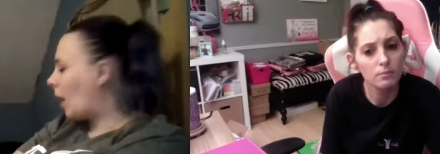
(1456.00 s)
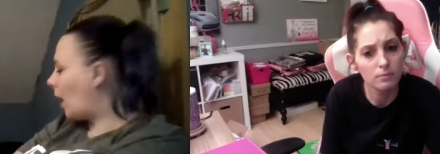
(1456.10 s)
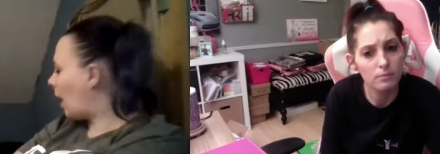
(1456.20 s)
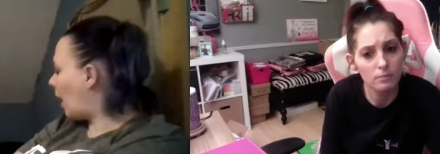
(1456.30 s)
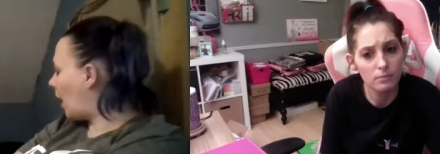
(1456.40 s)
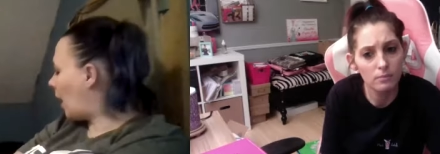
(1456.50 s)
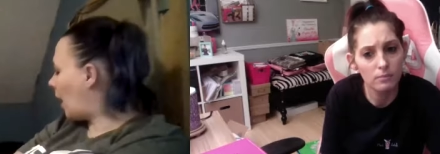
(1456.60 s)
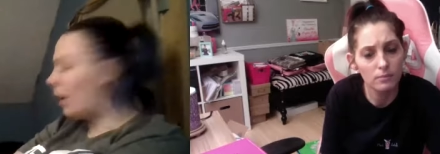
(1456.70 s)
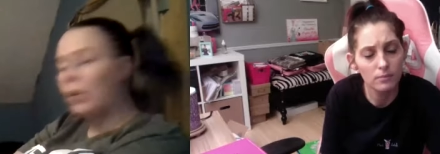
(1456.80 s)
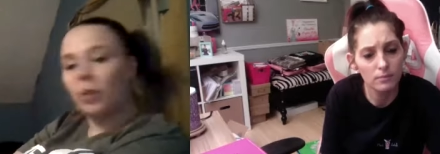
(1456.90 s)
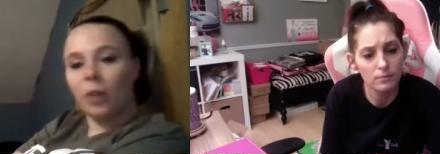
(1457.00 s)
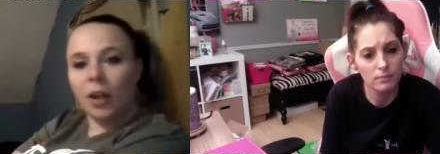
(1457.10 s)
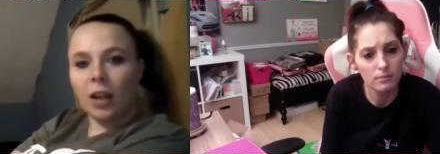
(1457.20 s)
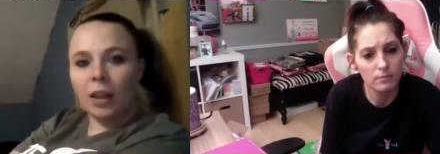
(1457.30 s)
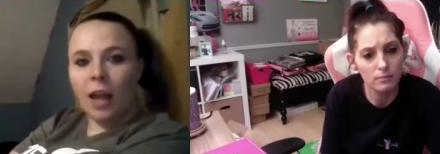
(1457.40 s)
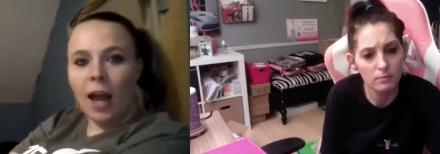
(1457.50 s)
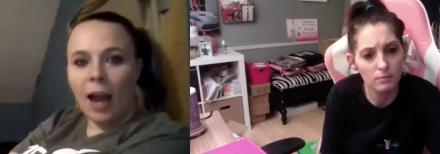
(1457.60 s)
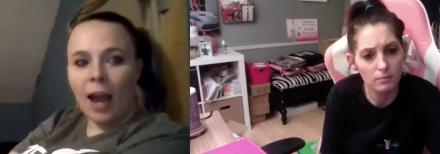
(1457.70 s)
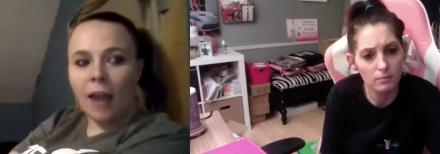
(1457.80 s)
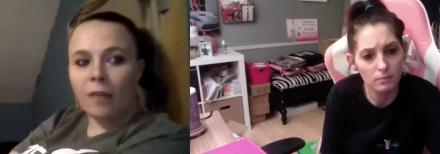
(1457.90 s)
Speaker 1: and do like a
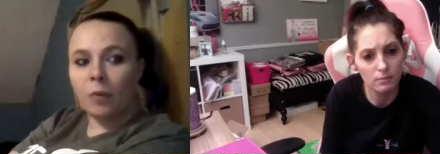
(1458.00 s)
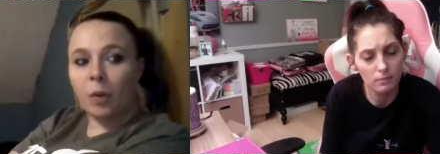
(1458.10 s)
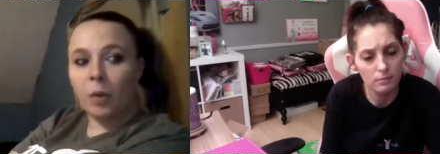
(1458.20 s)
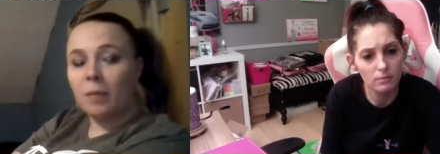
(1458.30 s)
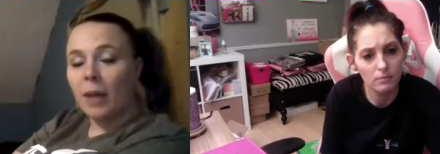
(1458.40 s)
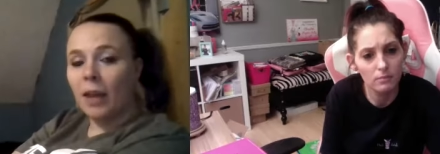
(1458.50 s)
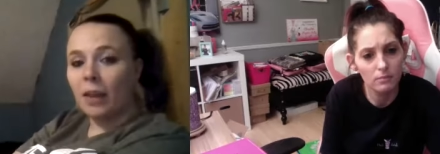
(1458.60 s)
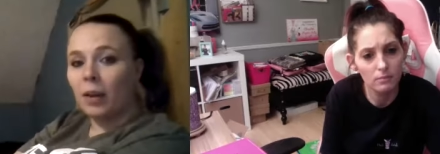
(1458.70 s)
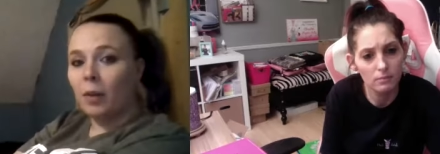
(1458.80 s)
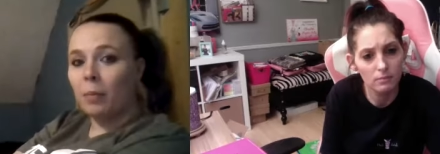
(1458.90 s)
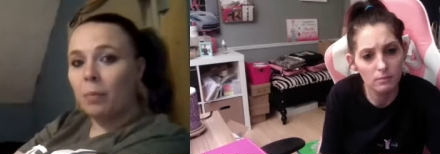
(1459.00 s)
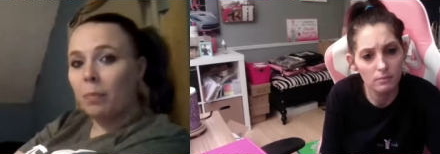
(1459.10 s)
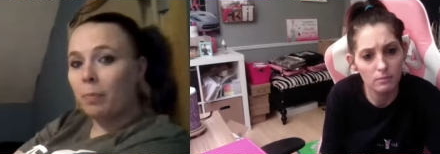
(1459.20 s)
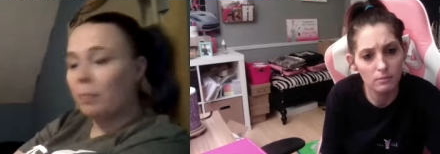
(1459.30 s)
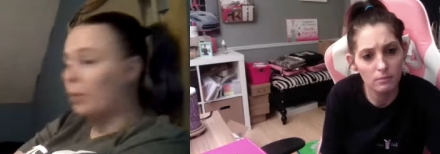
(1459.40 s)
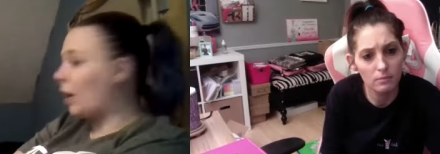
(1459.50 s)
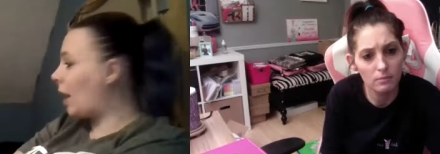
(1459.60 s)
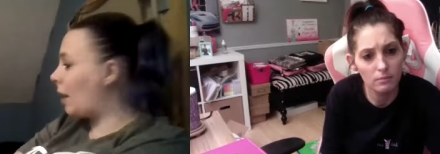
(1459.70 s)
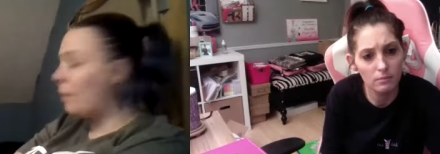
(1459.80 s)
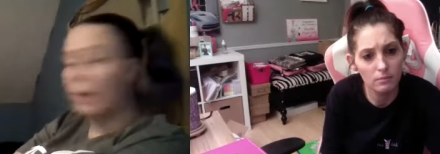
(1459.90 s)
live with my little
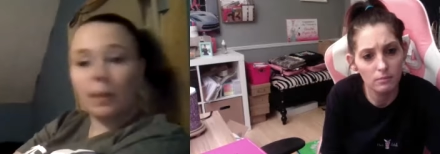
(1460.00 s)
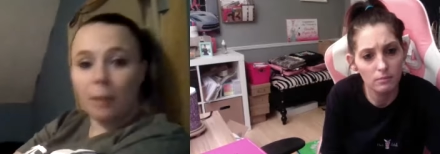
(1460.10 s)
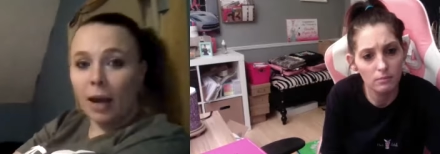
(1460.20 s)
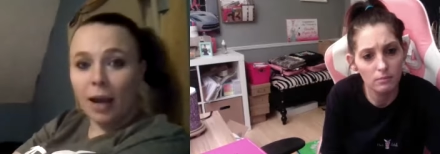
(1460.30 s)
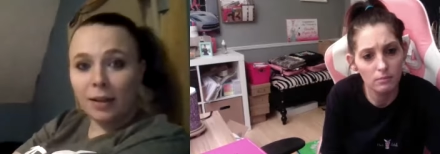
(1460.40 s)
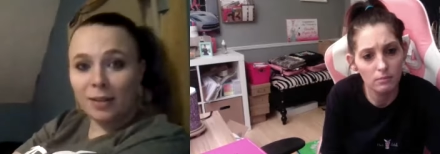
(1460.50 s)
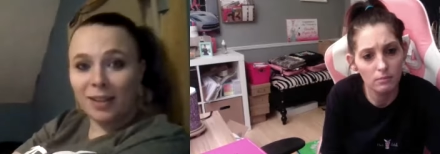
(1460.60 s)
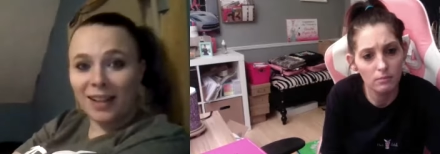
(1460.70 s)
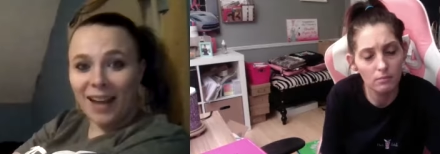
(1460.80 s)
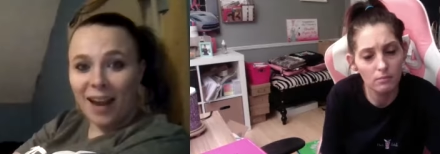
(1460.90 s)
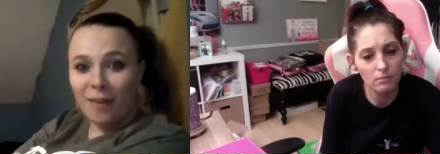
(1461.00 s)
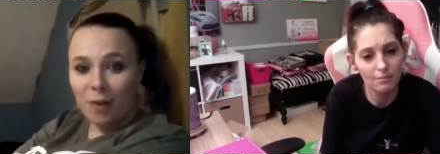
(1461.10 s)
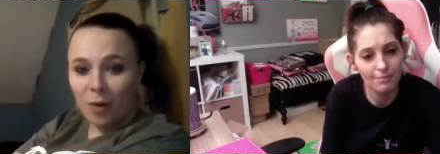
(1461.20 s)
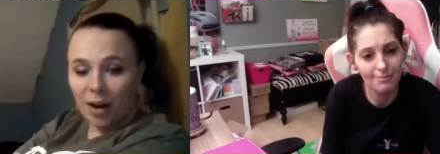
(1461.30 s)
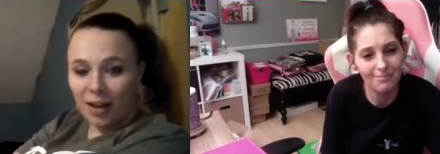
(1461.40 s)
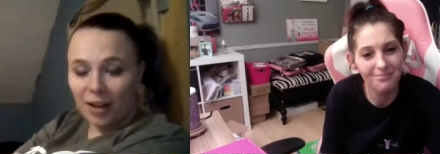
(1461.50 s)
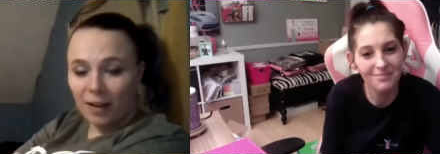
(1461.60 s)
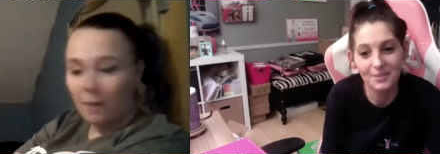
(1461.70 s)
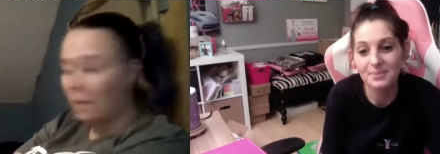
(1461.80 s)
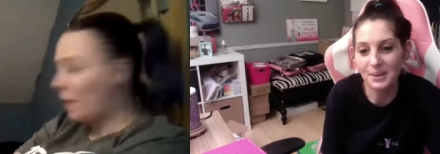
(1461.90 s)
big box that I have already
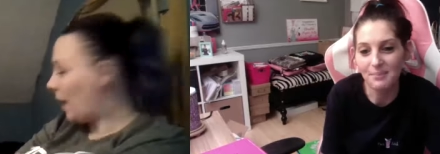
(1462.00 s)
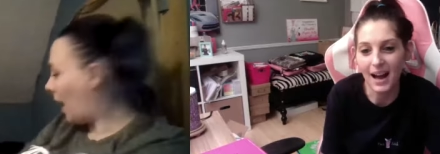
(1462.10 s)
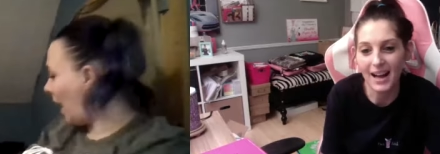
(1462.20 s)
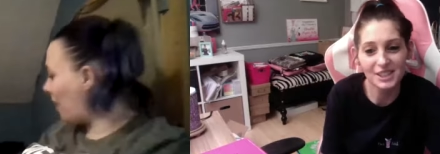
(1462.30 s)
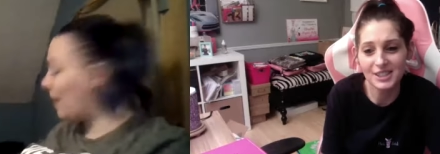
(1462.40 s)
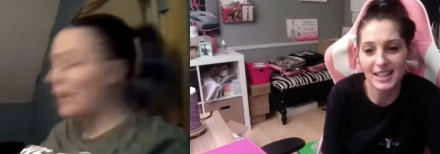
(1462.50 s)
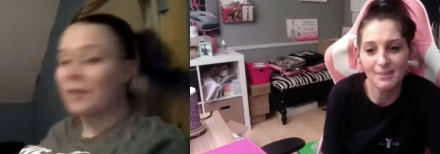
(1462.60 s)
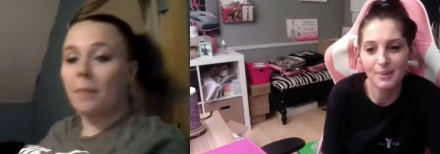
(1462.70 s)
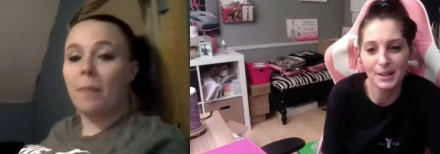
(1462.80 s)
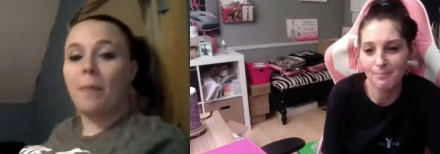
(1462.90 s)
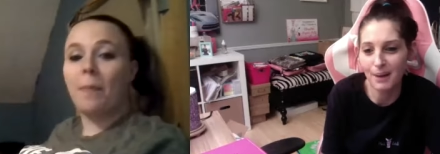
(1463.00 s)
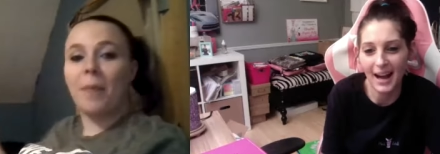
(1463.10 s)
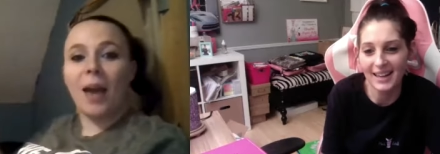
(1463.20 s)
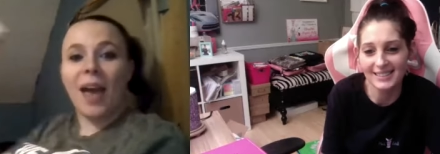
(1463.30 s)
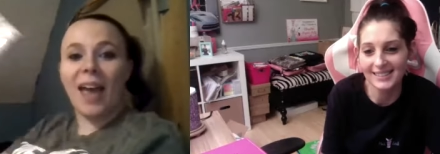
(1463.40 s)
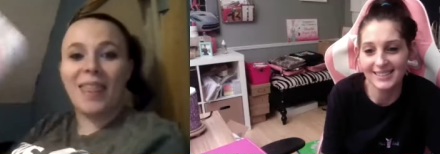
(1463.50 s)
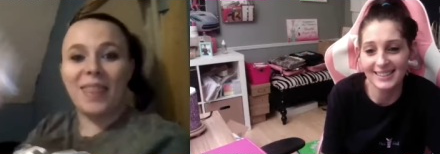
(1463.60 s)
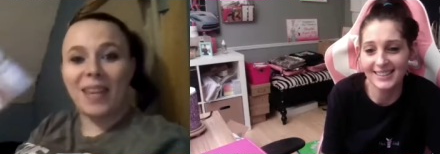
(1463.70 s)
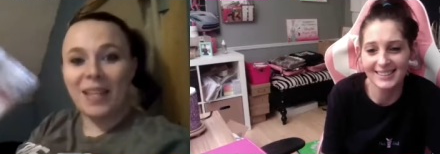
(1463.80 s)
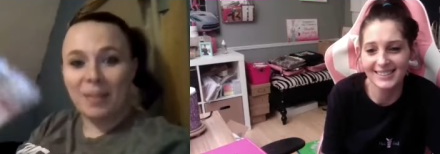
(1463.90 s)
big bags, and, big, big bags. And
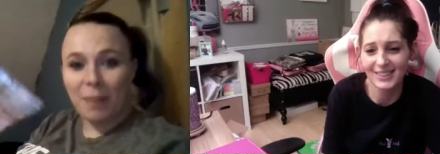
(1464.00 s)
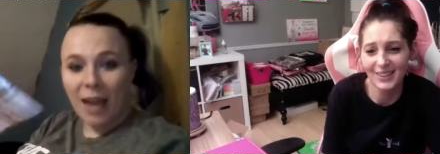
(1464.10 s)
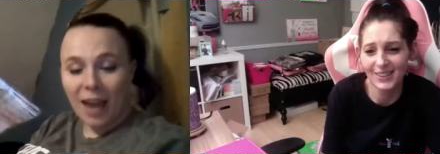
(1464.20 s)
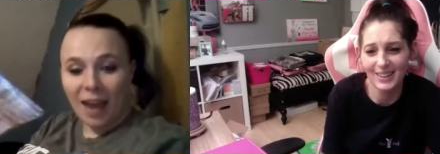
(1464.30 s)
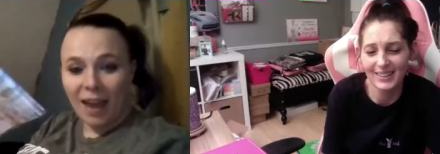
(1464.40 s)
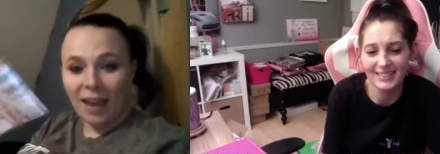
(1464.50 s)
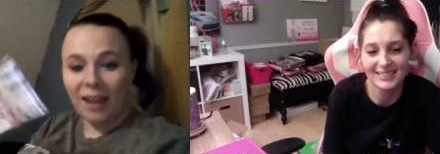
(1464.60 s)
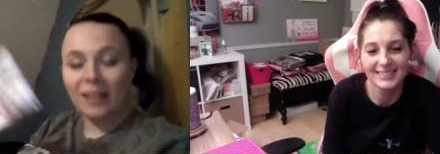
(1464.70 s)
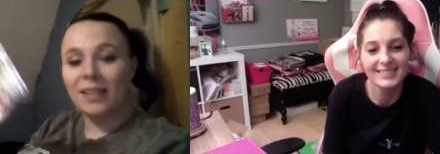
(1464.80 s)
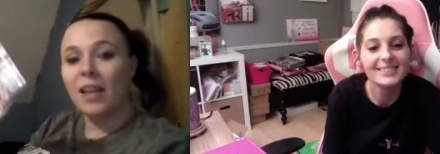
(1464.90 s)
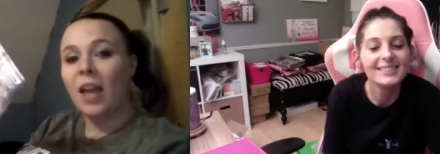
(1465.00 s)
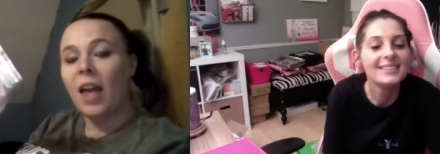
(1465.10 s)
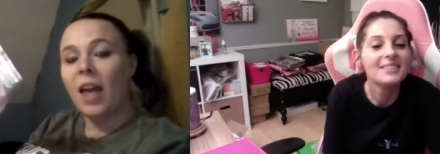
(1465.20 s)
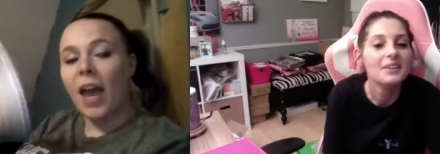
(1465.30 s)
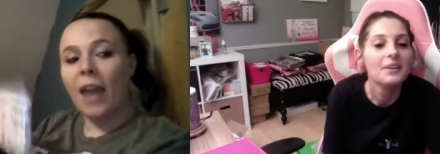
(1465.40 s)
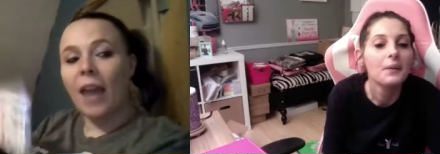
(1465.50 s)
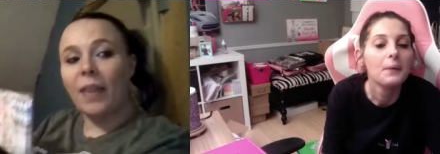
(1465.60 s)
these bags, and like